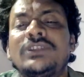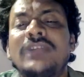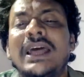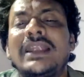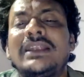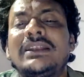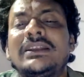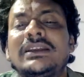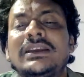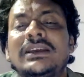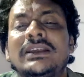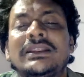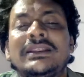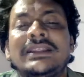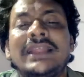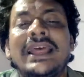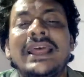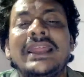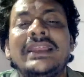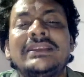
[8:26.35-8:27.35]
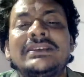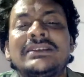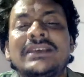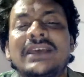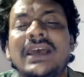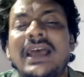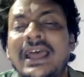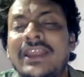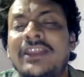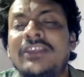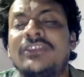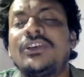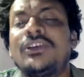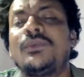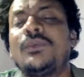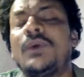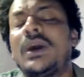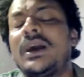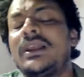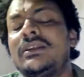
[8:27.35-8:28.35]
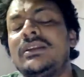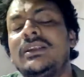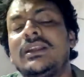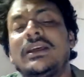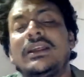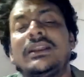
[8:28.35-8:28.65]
that, there is another one,